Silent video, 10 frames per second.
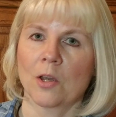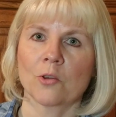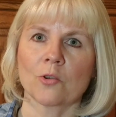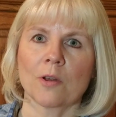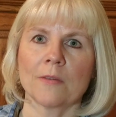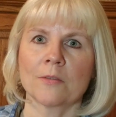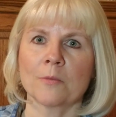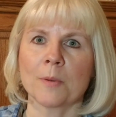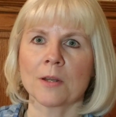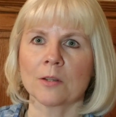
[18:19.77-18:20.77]
Sorry this
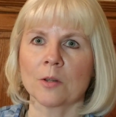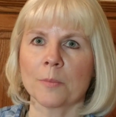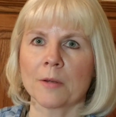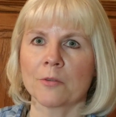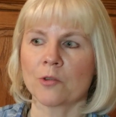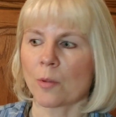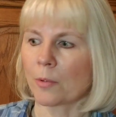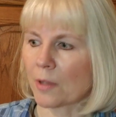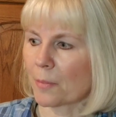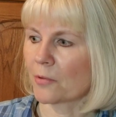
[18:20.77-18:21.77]
has been a little bit of a
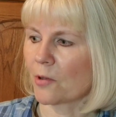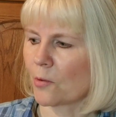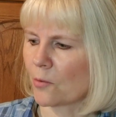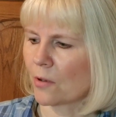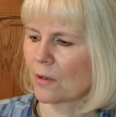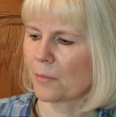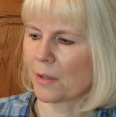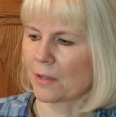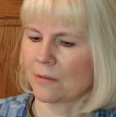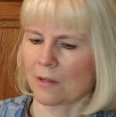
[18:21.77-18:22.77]
jumbled episode,
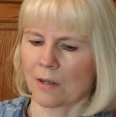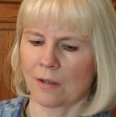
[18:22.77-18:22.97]
but